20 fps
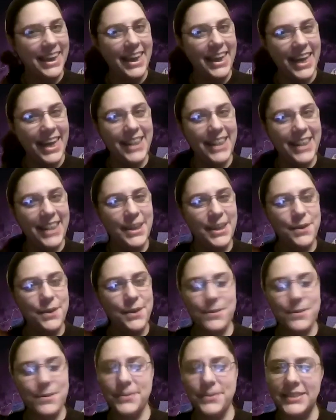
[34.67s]

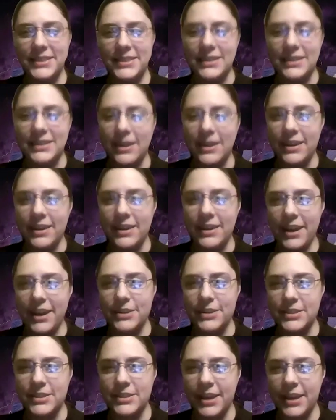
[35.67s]
Hello, it's Tanya
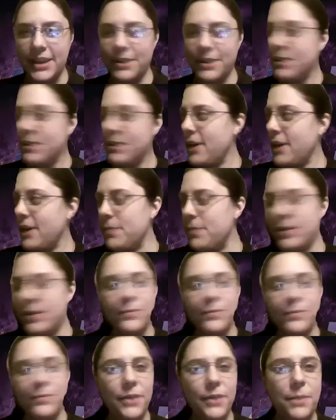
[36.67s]
Geyer-Sager
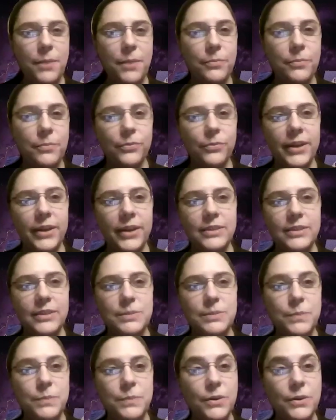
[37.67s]
coming from
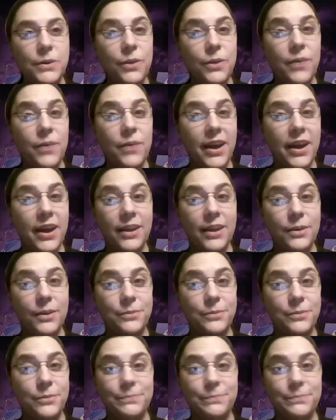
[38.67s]
Reynoldsburg, Ohio.